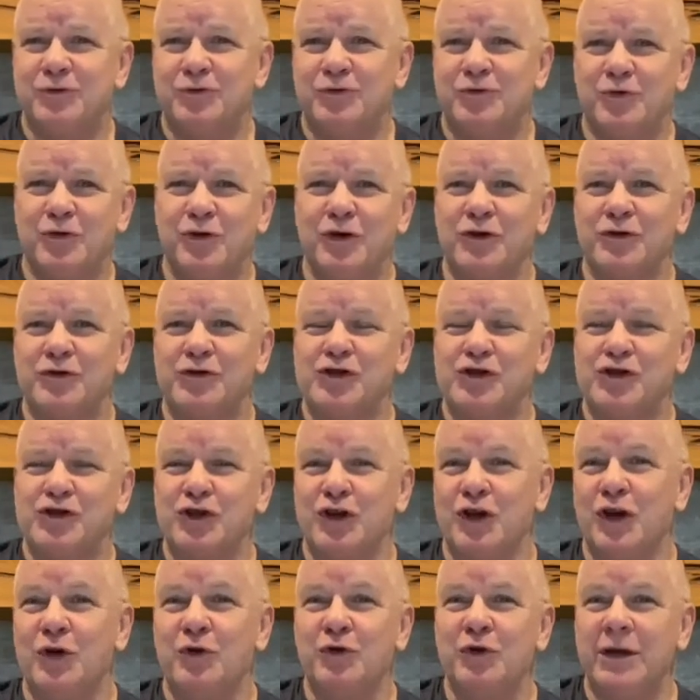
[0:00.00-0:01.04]
drawn
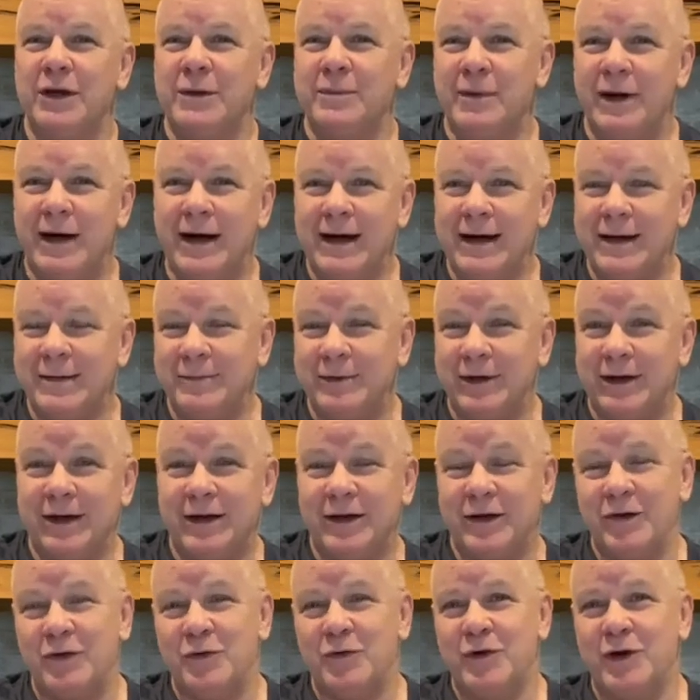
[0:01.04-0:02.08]
slowly by, but in
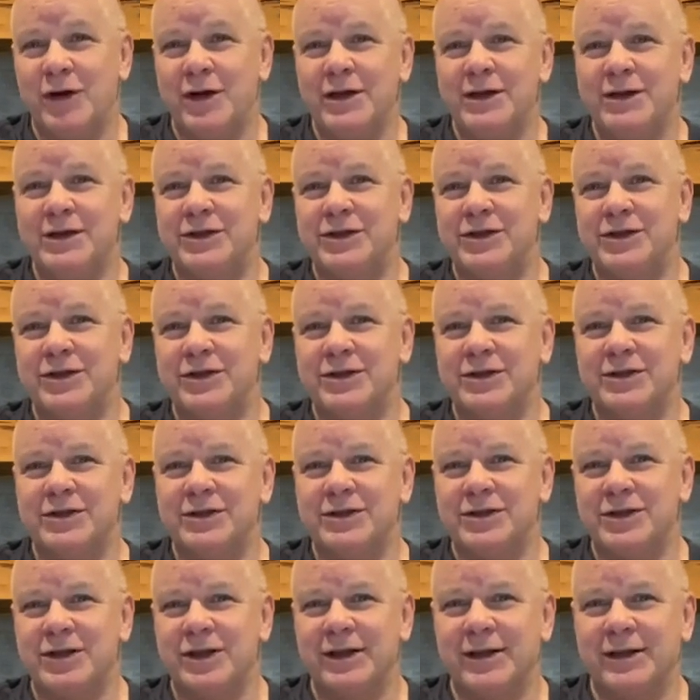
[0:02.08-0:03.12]
other ways,
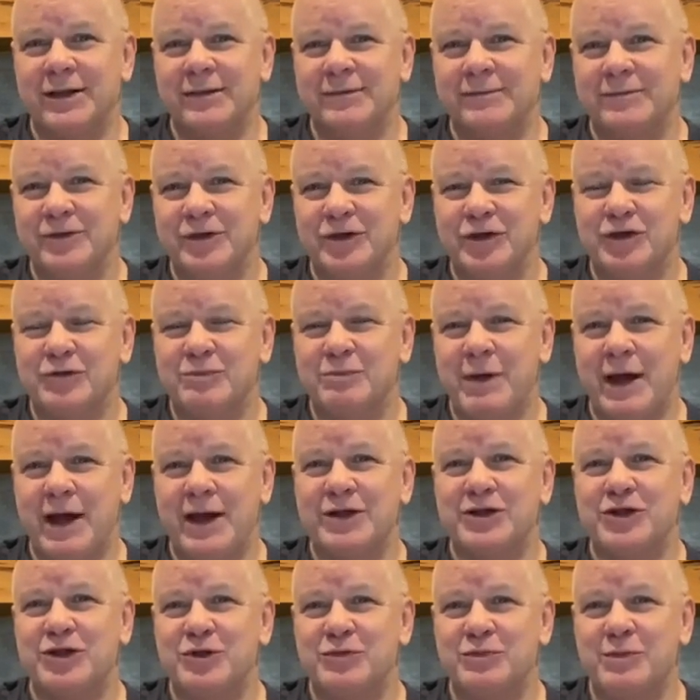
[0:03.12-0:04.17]
it's uh, just
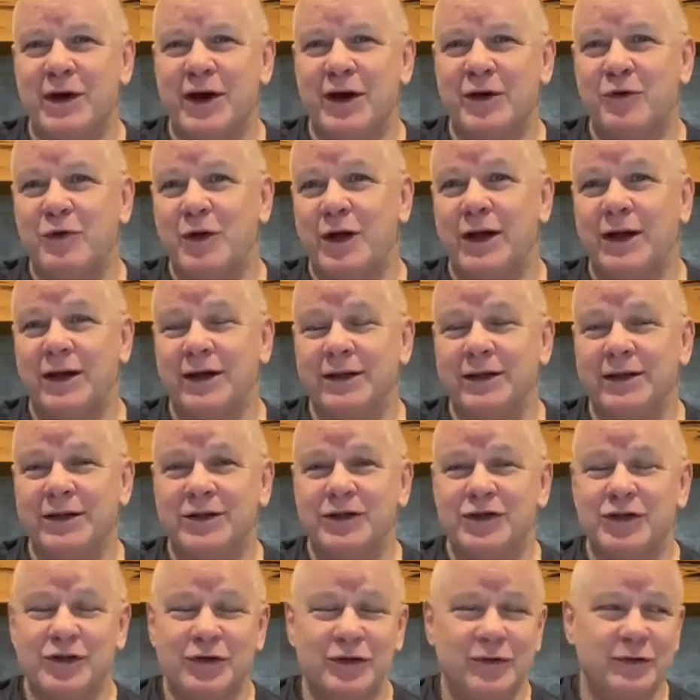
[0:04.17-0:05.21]
passes by quickly. And
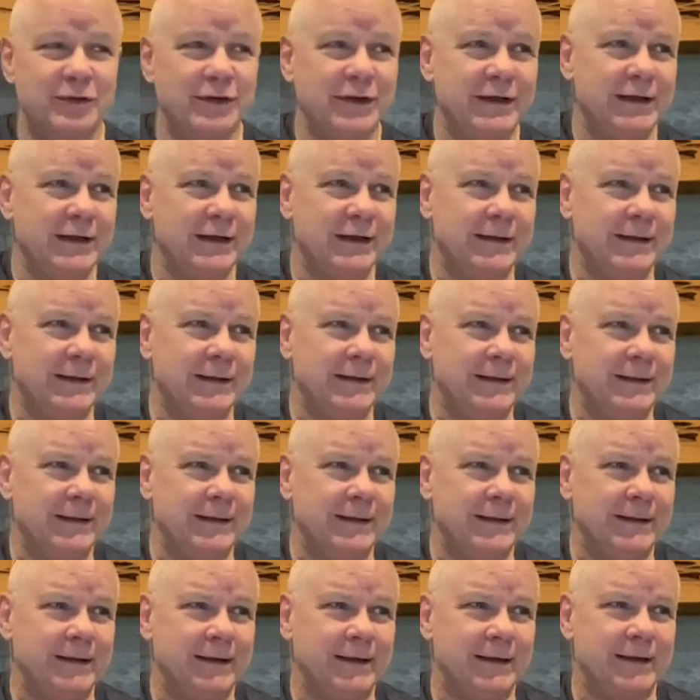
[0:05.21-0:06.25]
so,
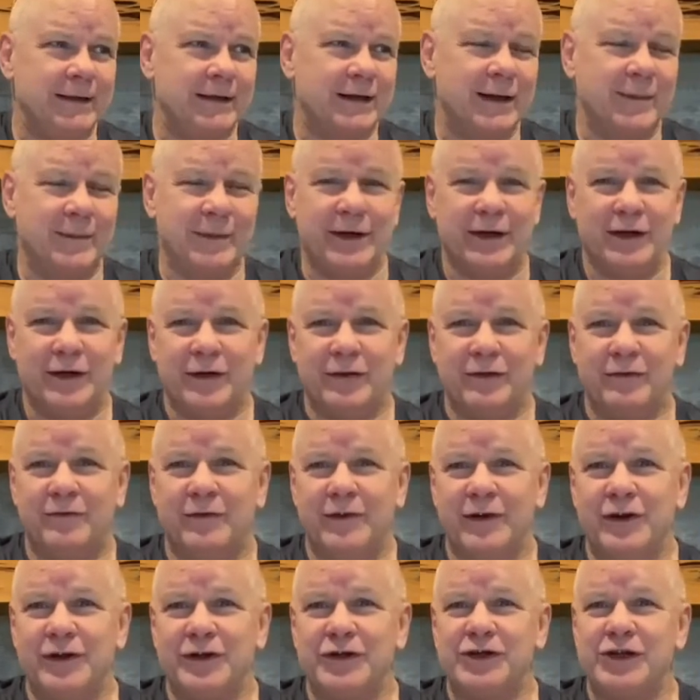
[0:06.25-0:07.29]
uh, coming into the
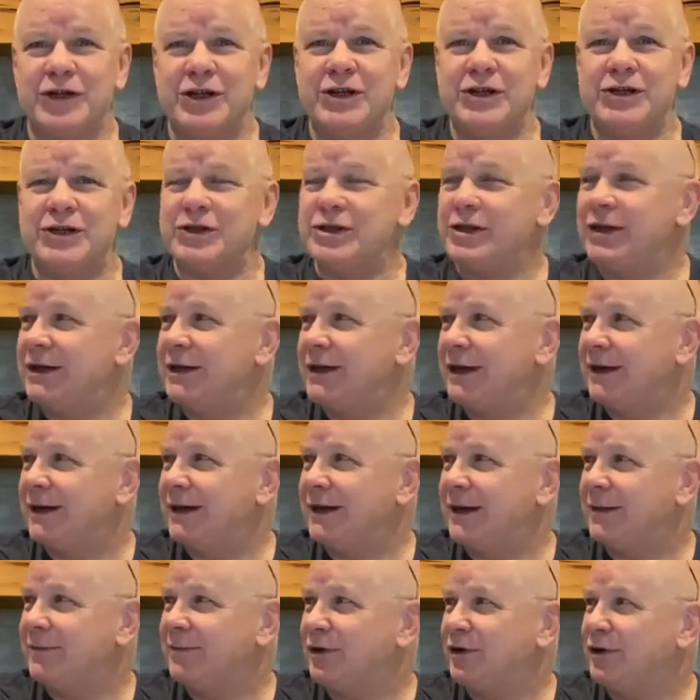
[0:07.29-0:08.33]
fall season,
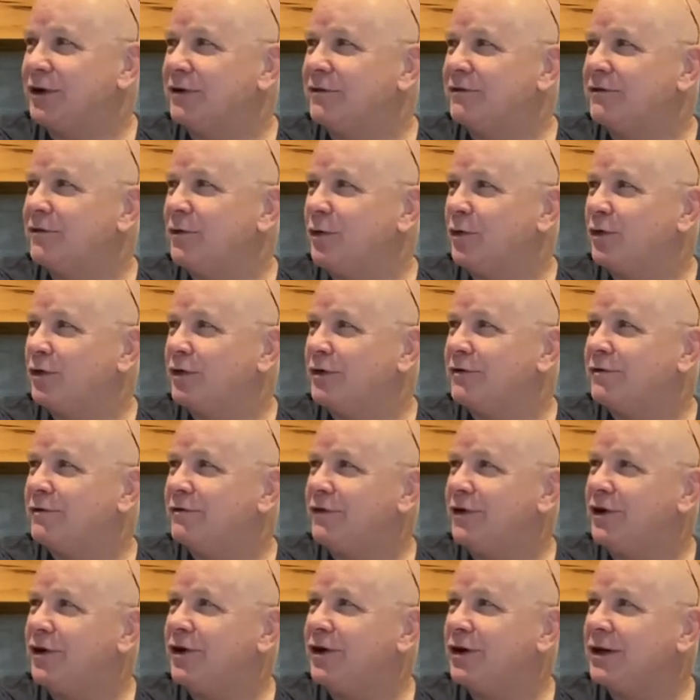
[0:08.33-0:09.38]
and I'm looking forward to
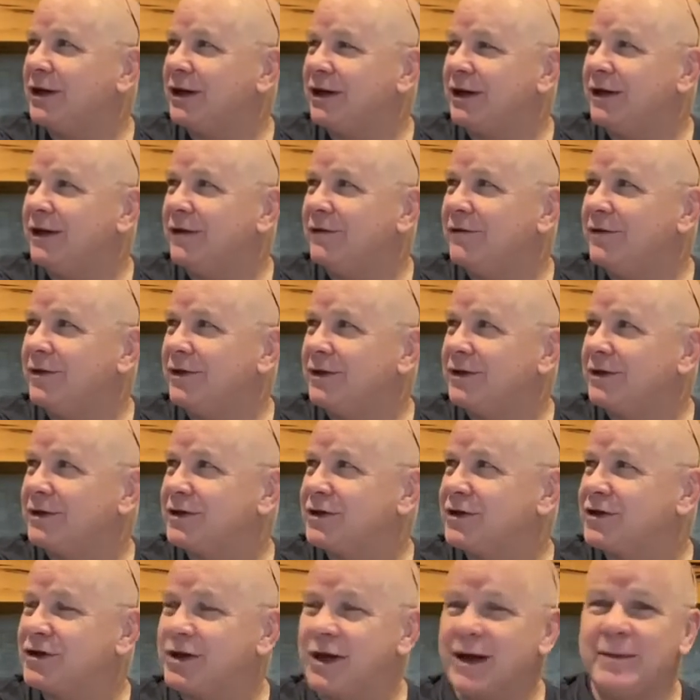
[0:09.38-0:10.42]
fall. I love
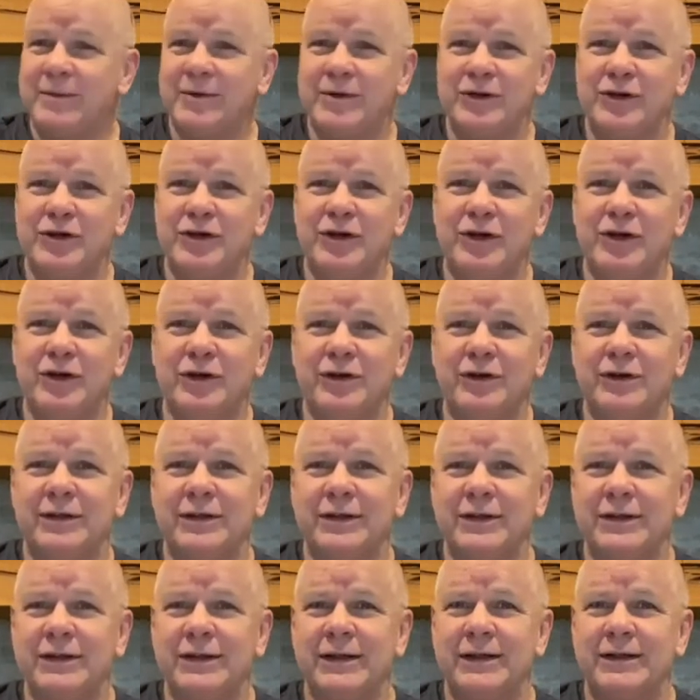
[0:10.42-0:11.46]
this time of the year
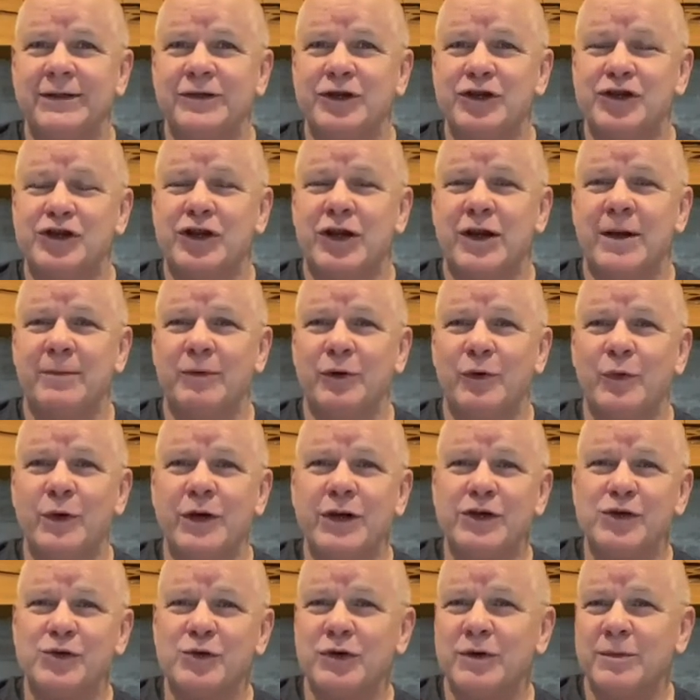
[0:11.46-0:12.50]
and just a couple of
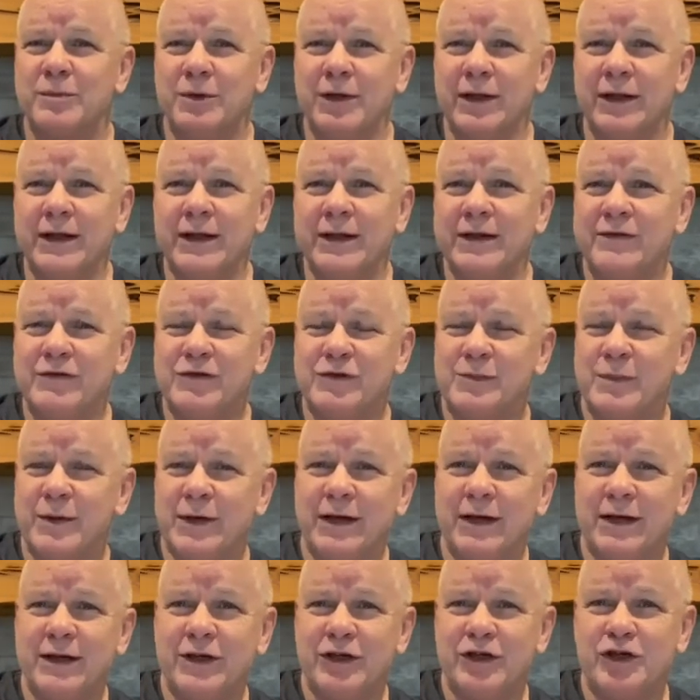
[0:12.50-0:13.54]
weeks when the beliefs
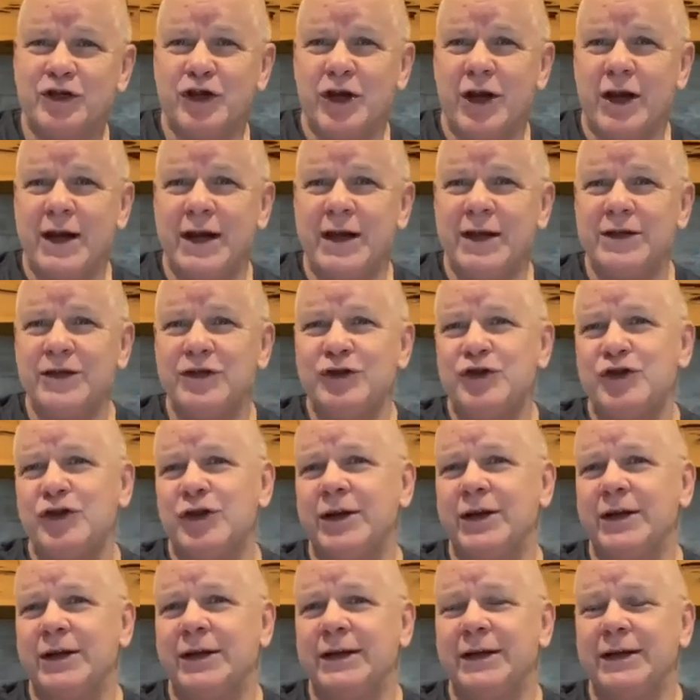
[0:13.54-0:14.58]
begin to change
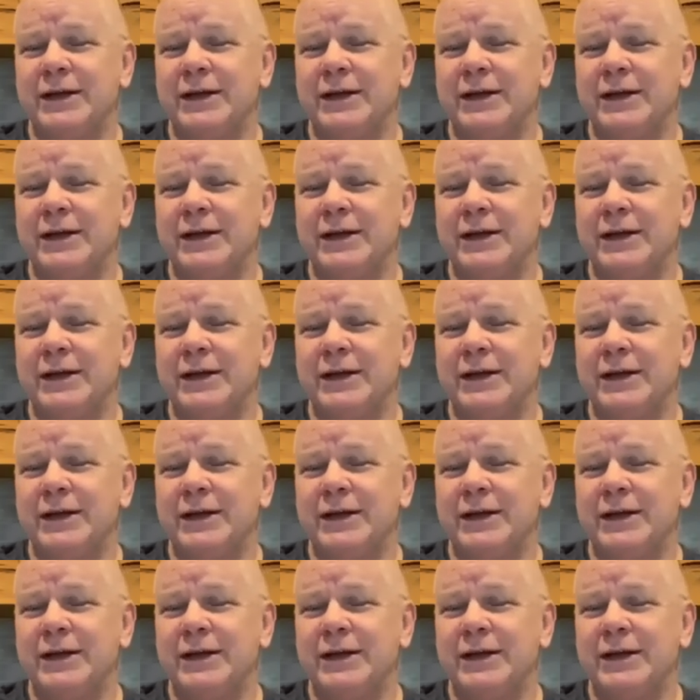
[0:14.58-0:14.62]
and